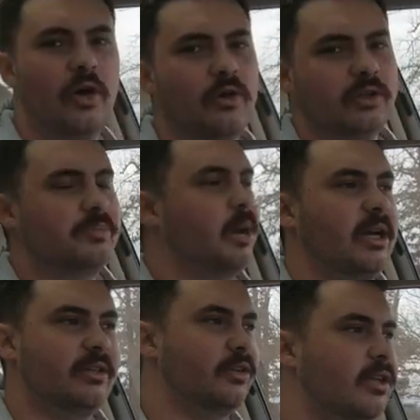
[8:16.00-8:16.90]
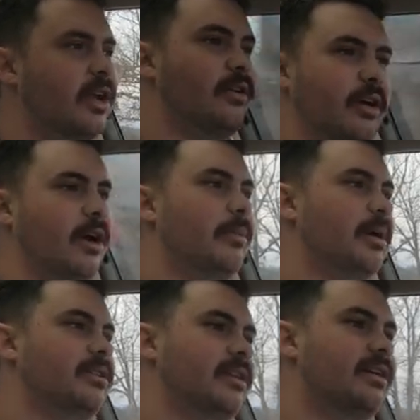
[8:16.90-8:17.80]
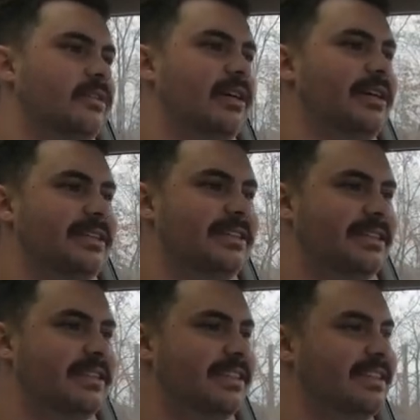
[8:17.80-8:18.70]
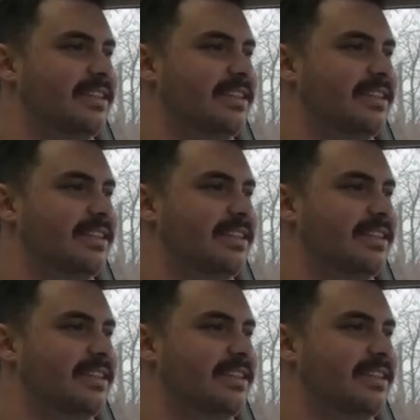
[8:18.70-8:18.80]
No respect, dude. They don't care about stance cars.